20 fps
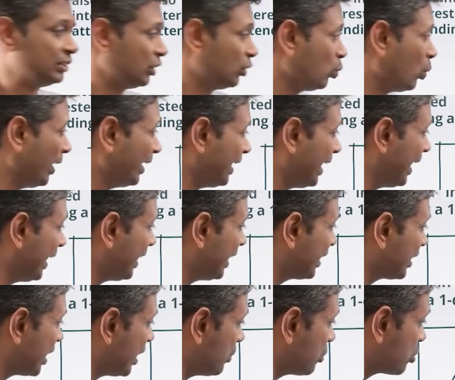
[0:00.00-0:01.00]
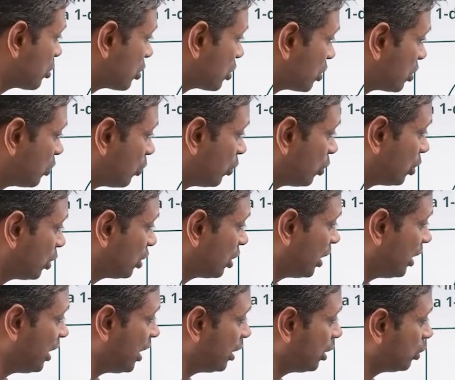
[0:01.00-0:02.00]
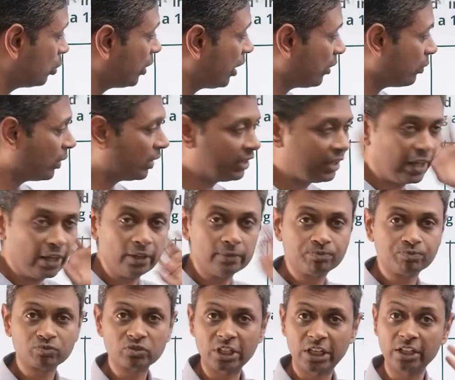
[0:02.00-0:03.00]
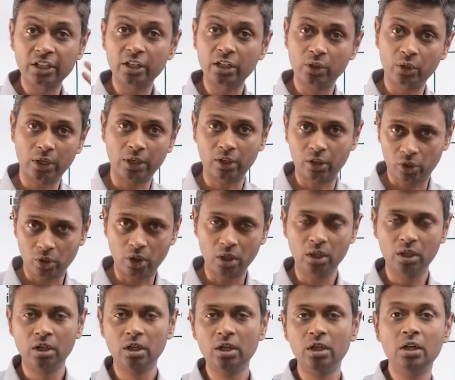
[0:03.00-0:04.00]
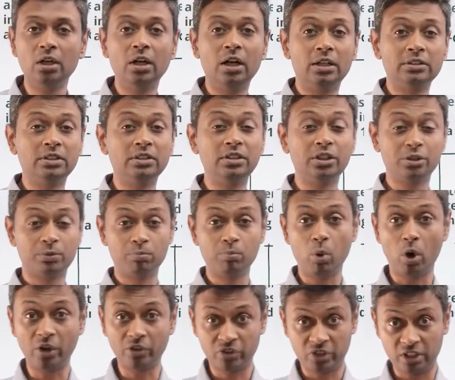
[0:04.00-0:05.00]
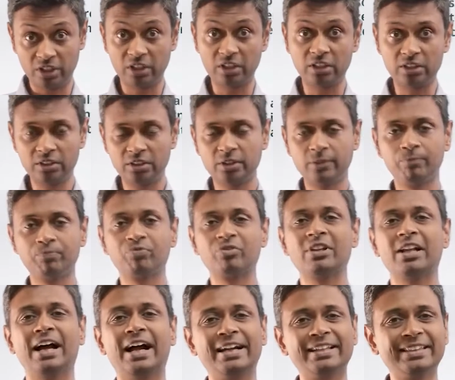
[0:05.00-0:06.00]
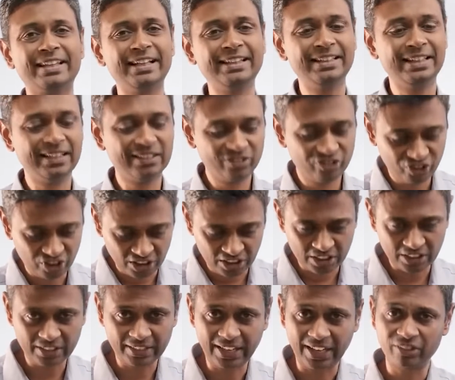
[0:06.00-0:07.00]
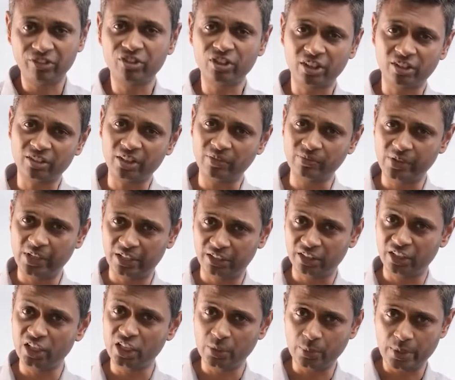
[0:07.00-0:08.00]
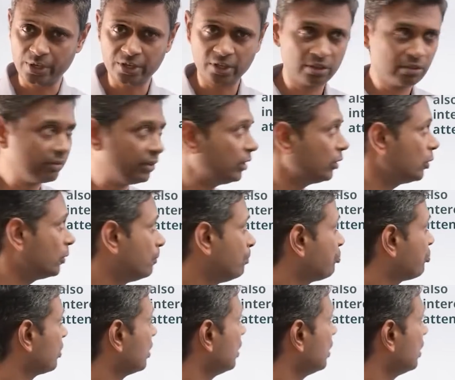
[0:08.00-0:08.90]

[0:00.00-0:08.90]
is one hierarchy, which is 3-day, 2-day, 1-day, and none at all. And there's boys and girls, and then there is singer dancer somewhere in the equation, right? So,